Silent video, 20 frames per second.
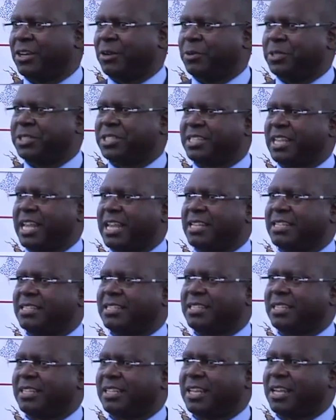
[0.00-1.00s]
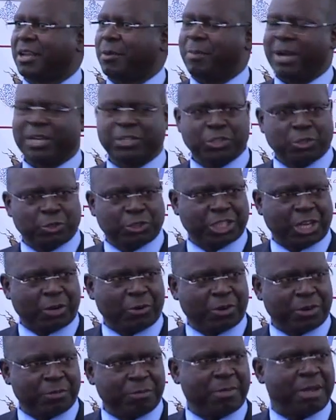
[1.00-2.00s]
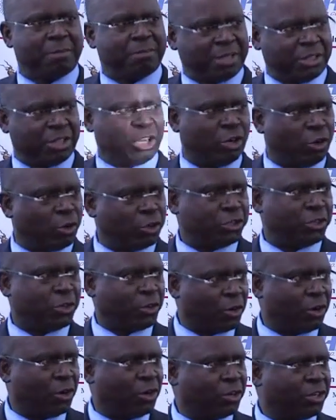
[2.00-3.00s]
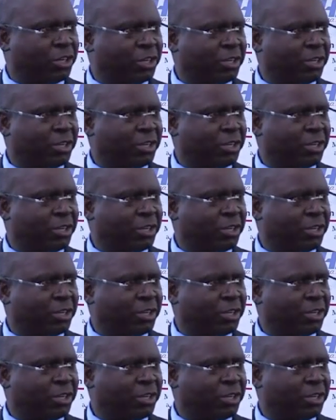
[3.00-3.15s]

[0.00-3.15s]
which says, but you shall remember the Lord your God,